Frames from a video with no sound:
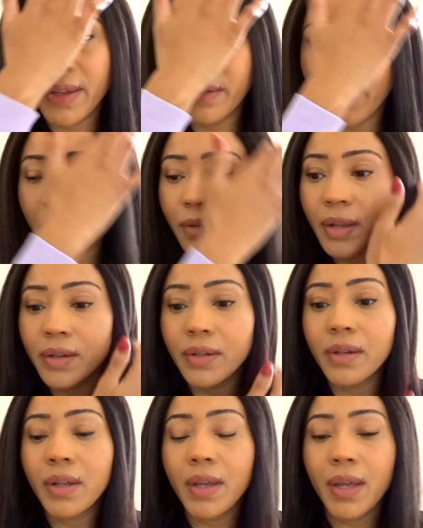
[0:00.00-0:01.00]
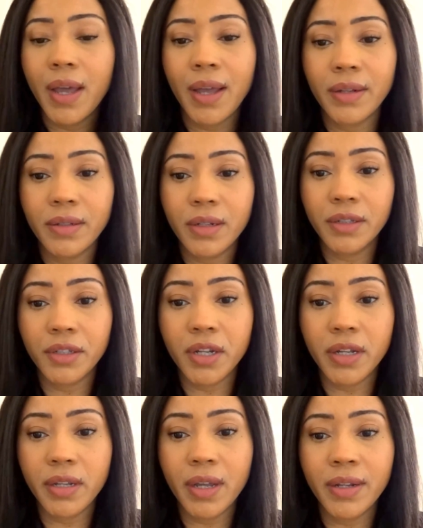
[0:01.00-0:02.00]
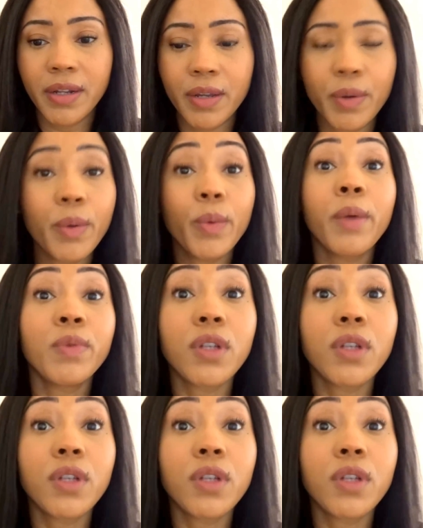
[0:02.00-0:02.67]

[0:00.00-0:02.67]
and it